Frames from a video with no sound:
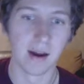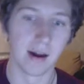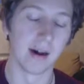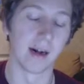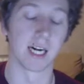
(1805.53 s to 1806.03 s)

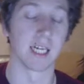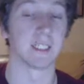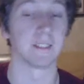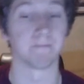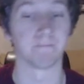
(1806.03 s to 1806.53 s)

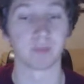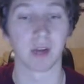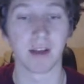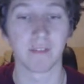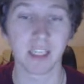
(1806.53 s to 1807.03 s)
I
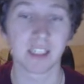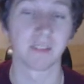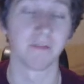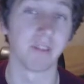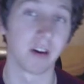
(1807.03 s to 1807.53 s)
think it's
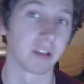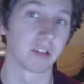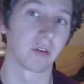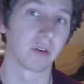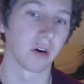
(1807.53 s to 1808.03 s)
a very
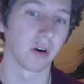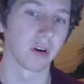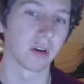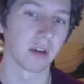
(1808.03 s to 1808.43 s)
strong card.